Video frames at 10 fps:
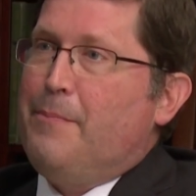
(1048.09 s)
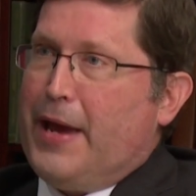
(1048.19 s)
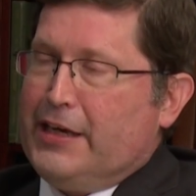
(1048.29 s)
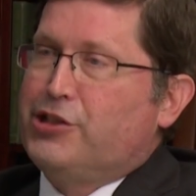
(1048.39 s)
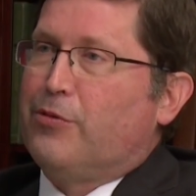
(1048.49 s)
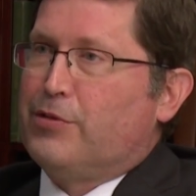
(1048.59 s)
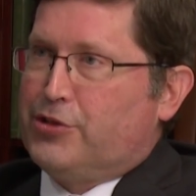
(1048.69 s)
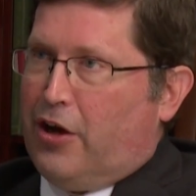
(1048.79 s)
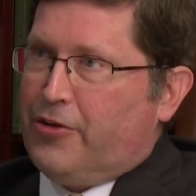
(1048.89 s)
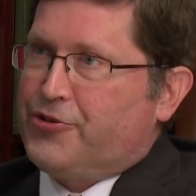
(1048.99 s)
patient
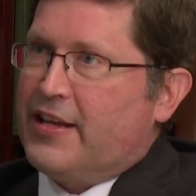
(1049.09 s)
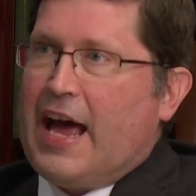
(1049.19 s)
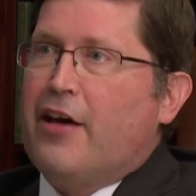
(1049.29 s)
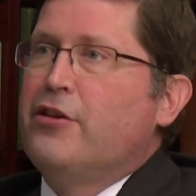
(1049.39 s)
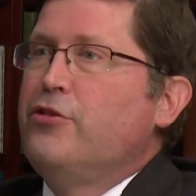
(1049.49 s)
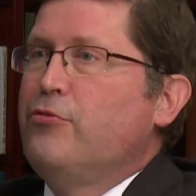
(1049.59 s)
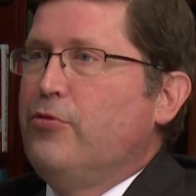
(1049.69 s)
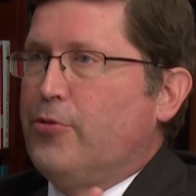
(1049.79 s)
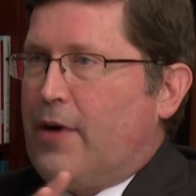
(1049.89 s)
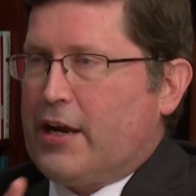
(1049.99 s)
results and how to do
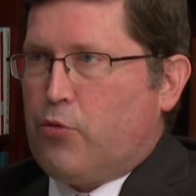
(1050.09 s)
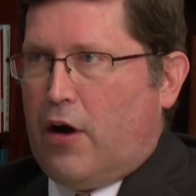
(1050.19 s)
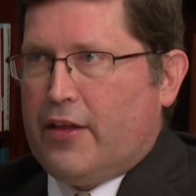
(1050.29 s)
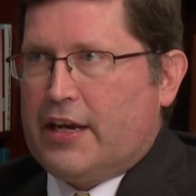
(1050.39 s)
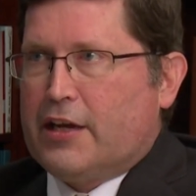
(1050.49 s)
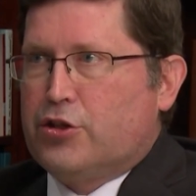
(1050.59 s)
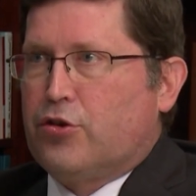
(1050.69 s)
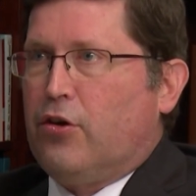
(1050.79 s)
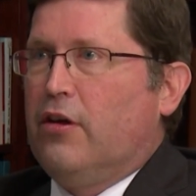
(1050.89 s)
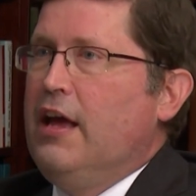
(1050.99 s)
the right quality
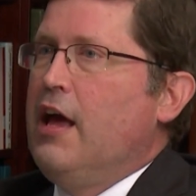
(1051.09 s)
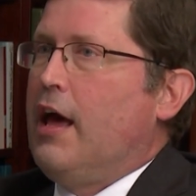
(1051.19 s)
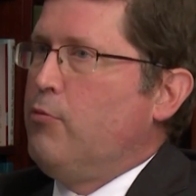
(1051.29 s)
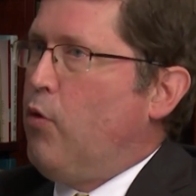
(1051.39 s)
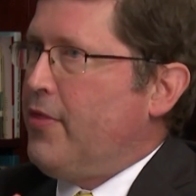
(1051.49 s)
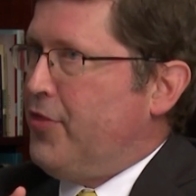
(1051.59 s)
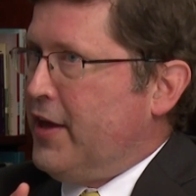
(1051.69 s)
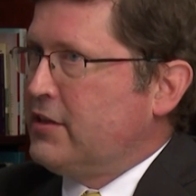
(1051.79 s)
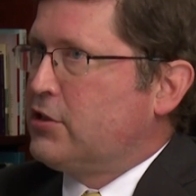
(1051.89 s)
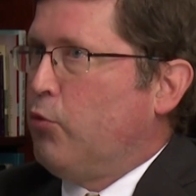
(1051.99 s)
control and what
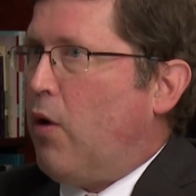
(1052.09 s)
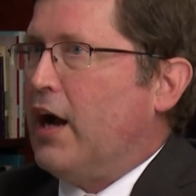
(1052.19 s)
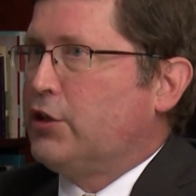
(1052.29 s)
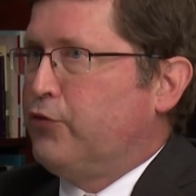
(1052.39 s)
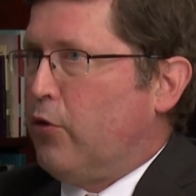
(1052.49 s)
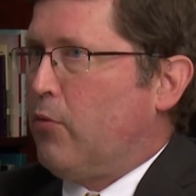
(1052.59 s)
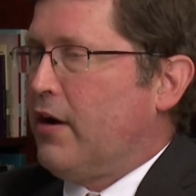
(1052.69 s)
things to watch for,